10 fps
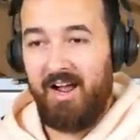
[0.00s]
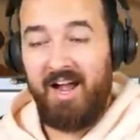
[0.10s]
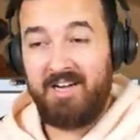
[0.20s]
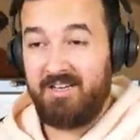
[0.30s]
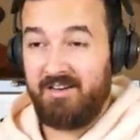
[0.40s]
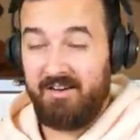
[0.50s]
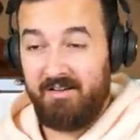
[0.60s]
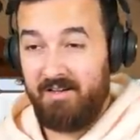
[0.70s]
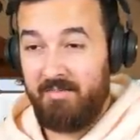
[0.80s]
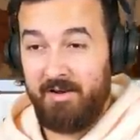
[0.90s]
I actually,
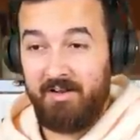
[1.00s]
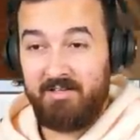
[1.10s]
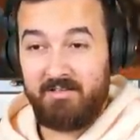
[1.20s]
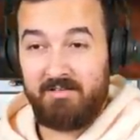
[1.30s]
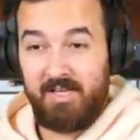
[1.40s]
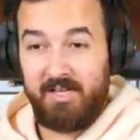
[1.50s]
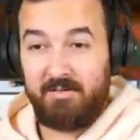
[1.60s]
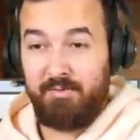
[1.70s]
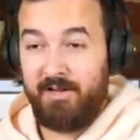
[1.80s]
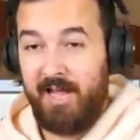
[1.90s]
gonna be honest, I think that's
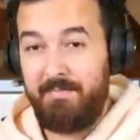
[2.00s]
pretty